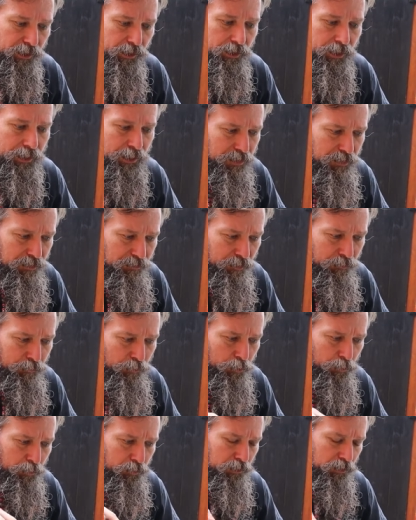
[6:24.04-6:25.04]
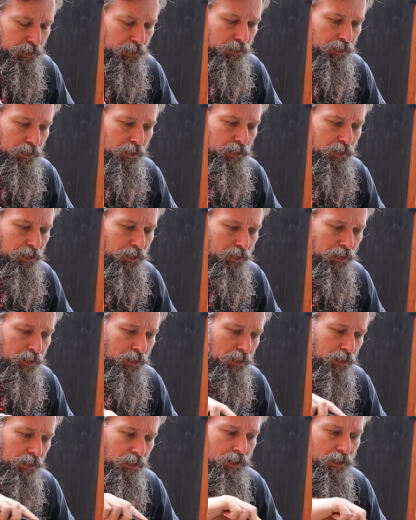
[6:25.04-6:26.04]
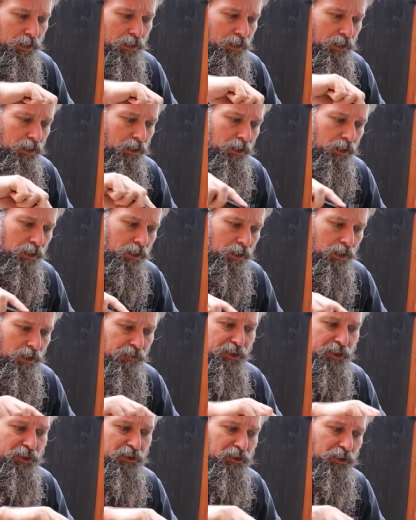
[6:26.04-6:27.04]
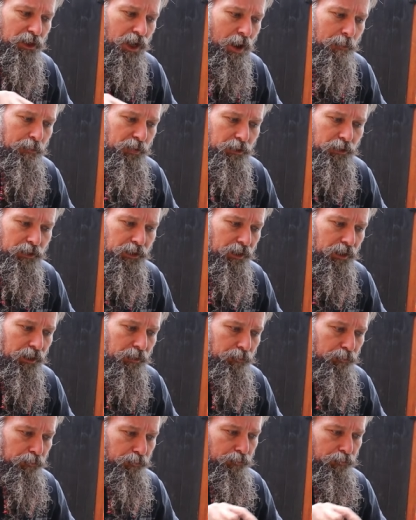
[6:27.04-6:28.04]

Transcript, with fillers: get an even roast. Uh, if I stop, you're going to get